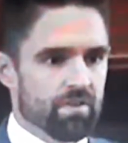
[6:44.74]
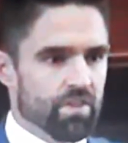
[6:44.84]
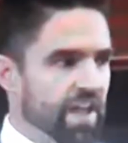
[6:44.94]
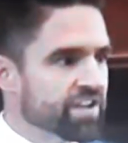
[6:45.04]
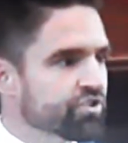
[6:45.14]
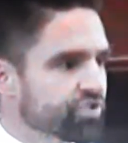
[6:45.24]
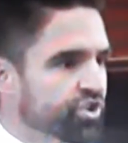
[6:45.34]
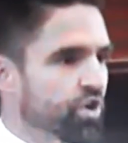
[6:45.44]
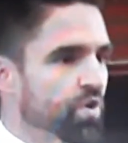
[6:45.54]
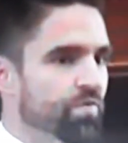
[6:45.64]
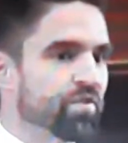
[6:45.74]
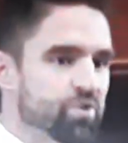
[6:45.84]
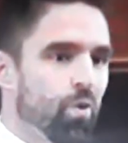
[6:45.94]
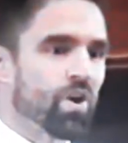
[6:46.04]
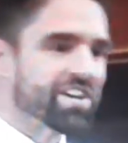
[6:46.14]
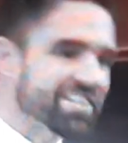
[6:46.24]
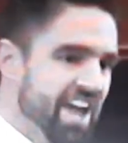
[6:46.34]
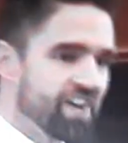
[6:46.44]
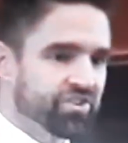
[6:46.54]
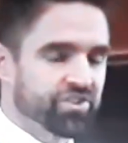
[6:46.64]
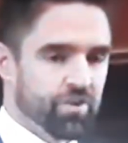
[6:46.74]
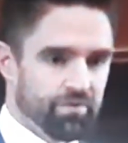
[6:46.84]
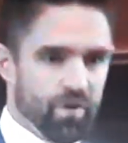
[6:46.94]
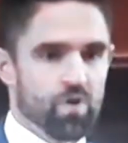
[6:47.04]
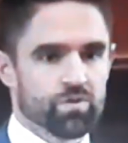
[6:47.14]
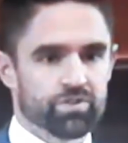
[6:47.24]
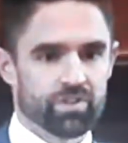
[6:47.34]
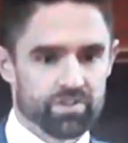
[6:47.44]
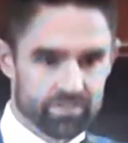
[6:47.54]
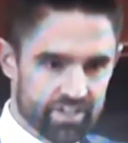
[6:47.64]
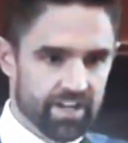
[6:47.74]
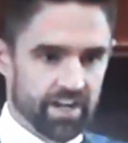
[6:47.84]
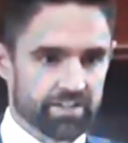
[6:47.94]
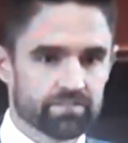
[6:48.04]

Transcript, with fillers: they deserve your yes vote today.